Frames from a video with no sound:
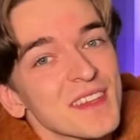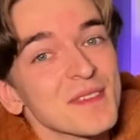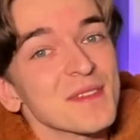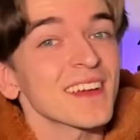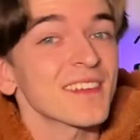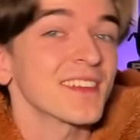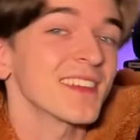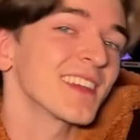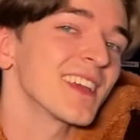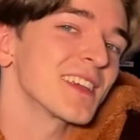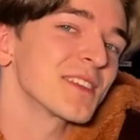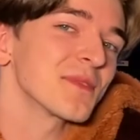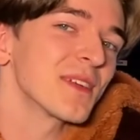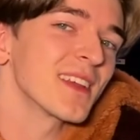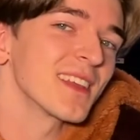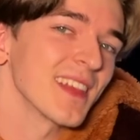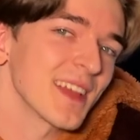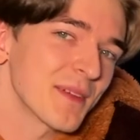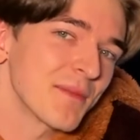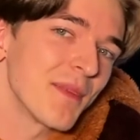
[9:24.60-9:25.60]
was a really nice way to
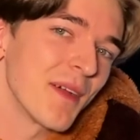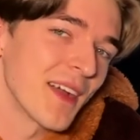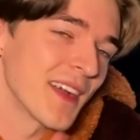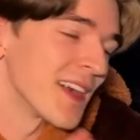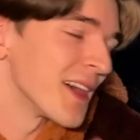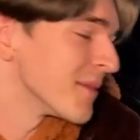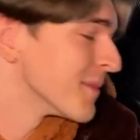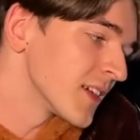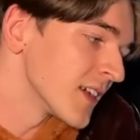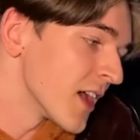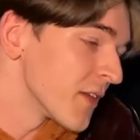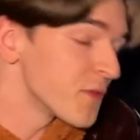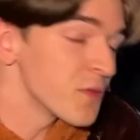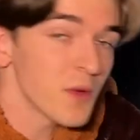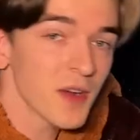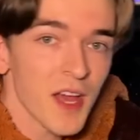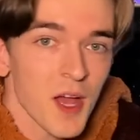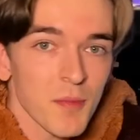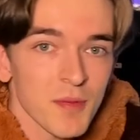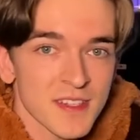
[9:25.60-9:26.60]
like perk up. If you want to
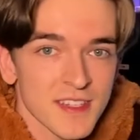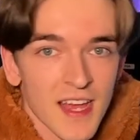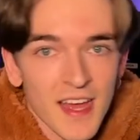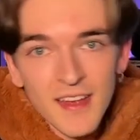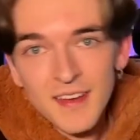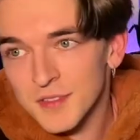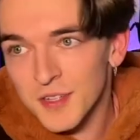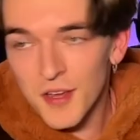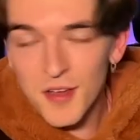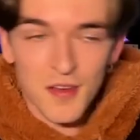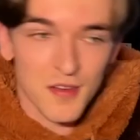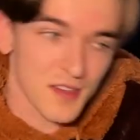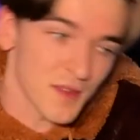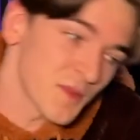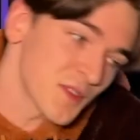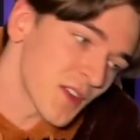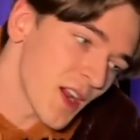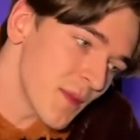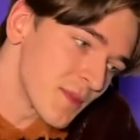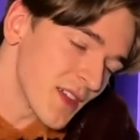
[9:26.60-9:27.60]
help us out, go
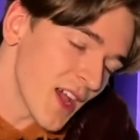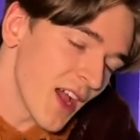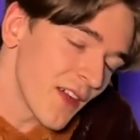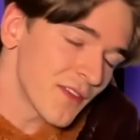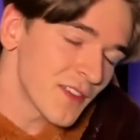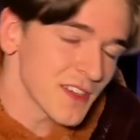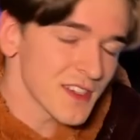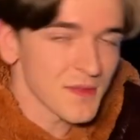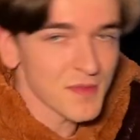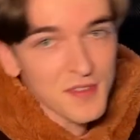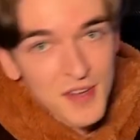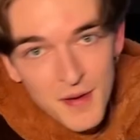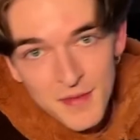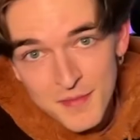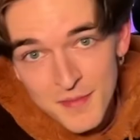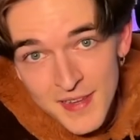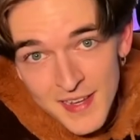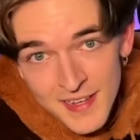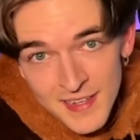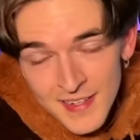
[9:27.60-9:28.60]
subscribe to Ivoris, subscribe to
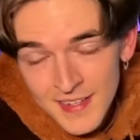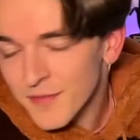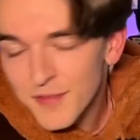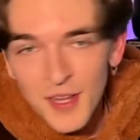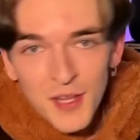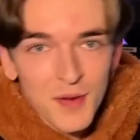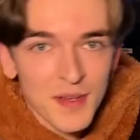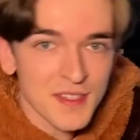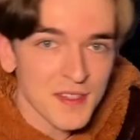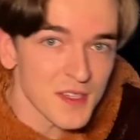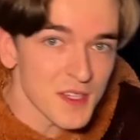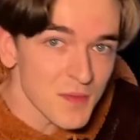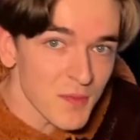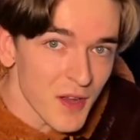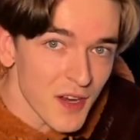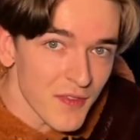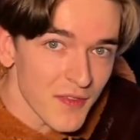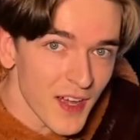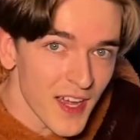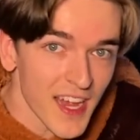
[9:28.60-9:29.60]
me, follow us on
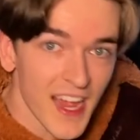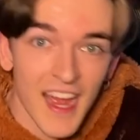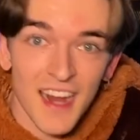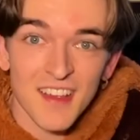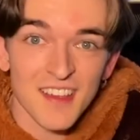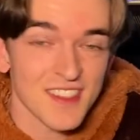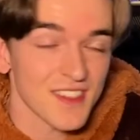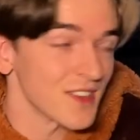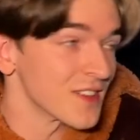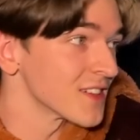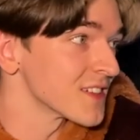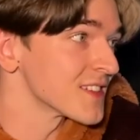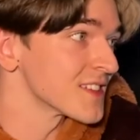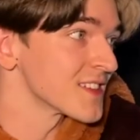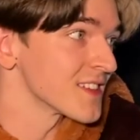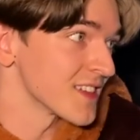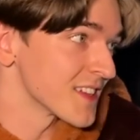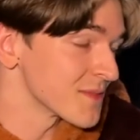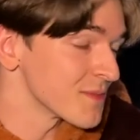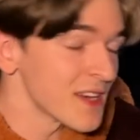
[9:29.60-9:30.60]
Spotify, add our songs to
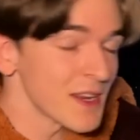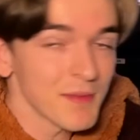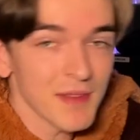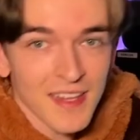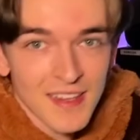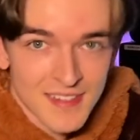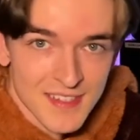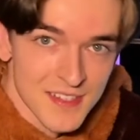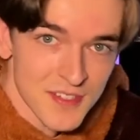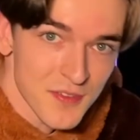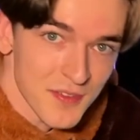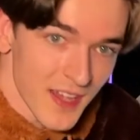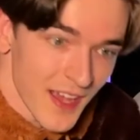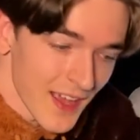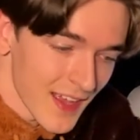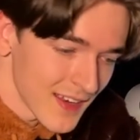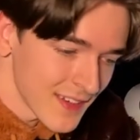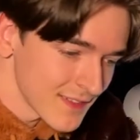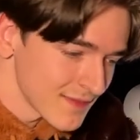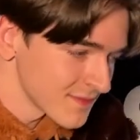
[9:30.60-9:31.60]
as many playlists as you
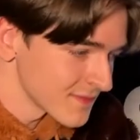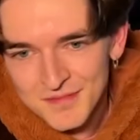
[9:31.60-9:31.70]
can.